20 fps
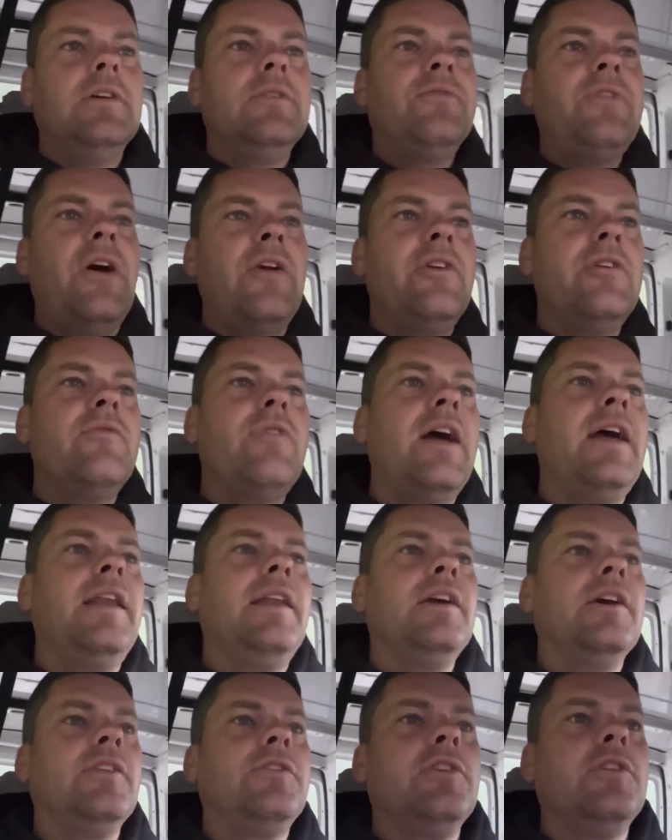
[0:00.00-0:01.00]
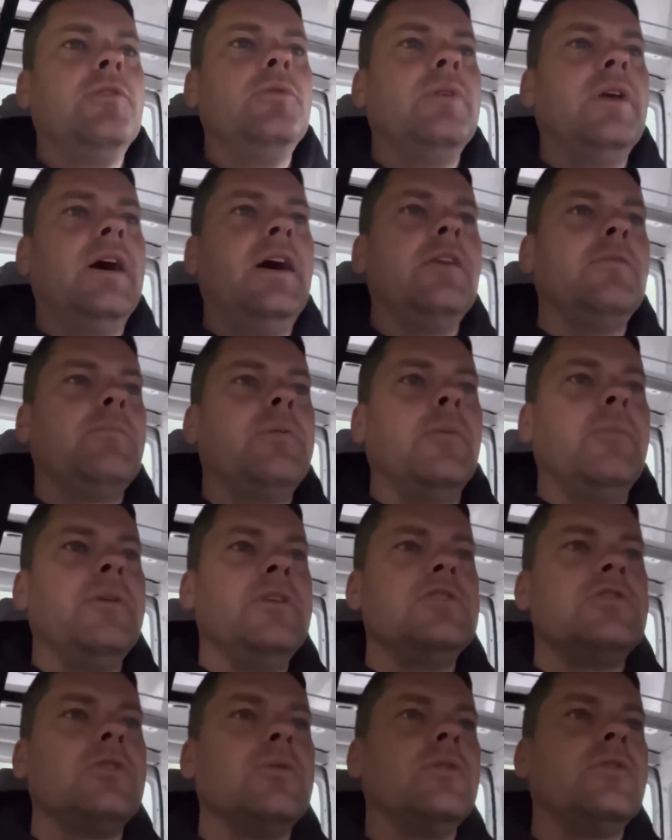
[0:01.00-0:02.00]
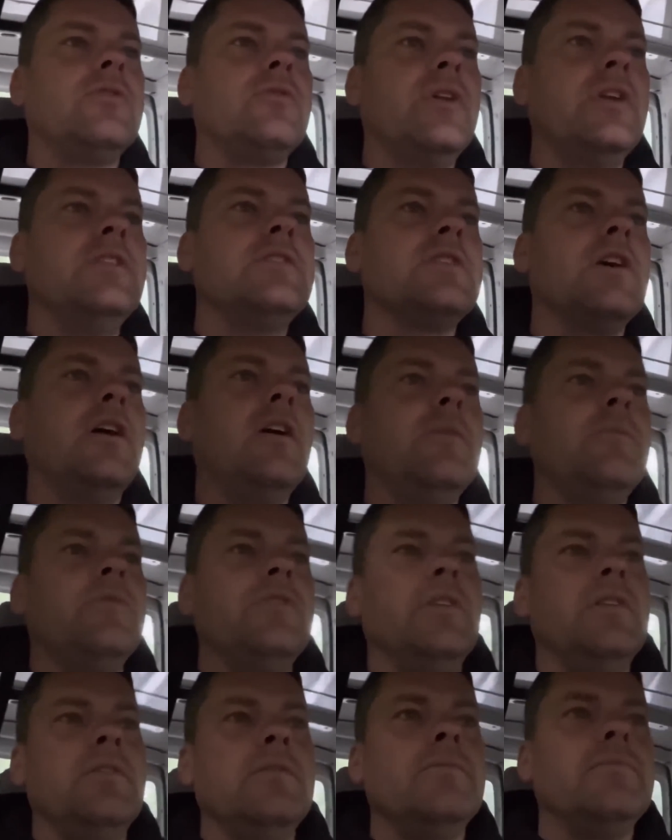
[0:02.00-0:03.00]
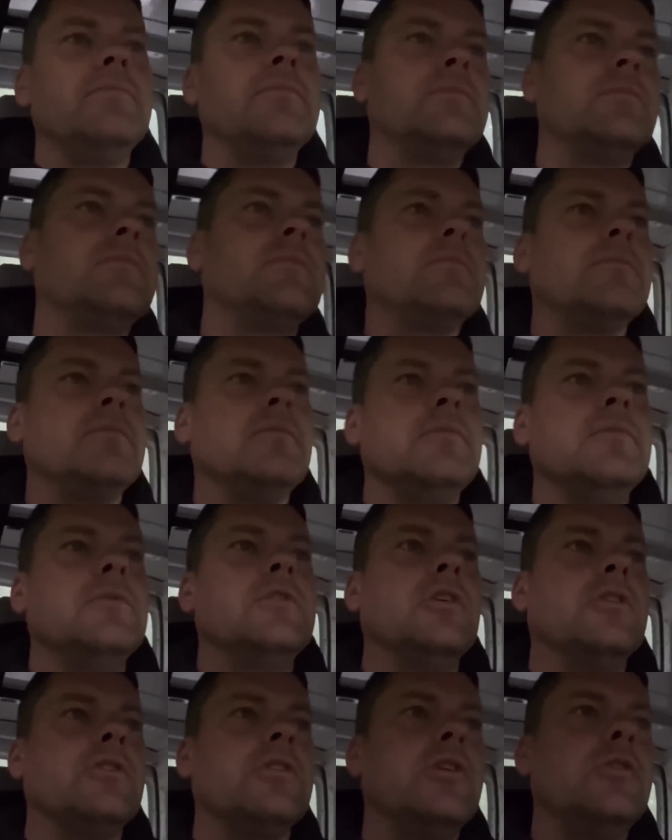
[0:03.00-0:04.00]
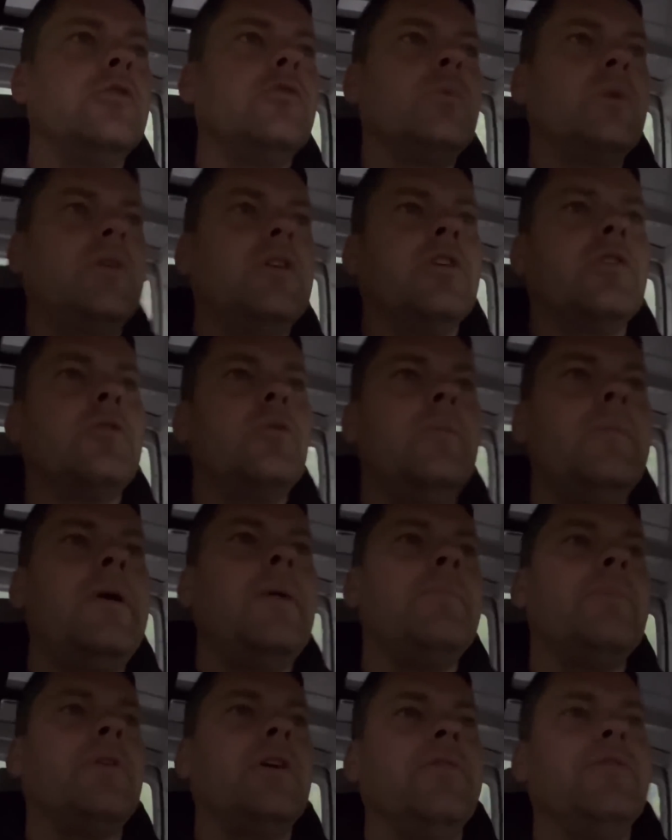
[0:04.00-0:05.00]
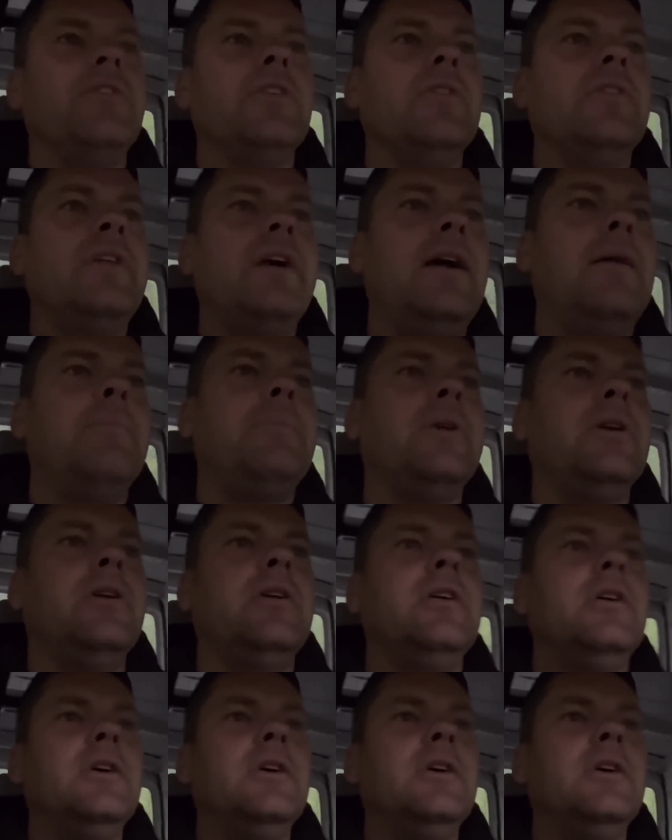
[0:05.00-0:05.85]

Very rarely I do that, probably 2 or 3 times in God knows when I can remember I've done that, but